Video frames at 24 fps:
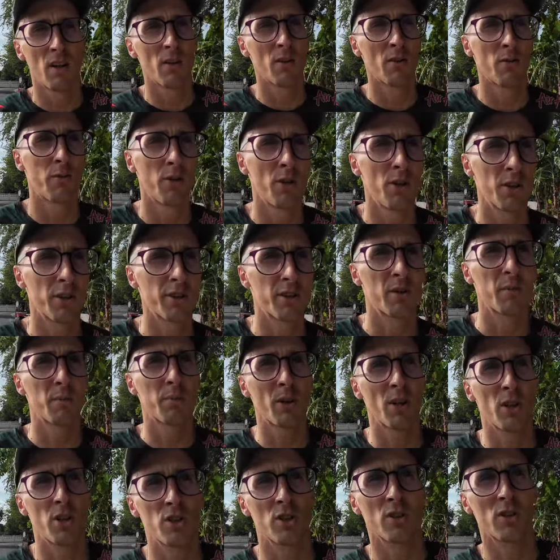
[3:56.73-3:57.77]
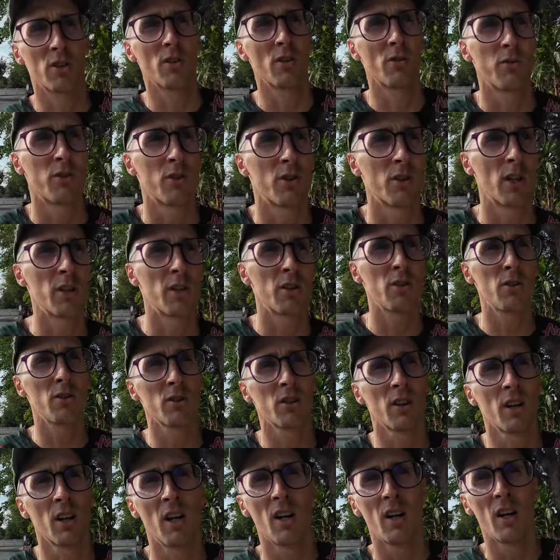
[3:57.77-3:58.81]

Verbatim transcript: first impression of Rayong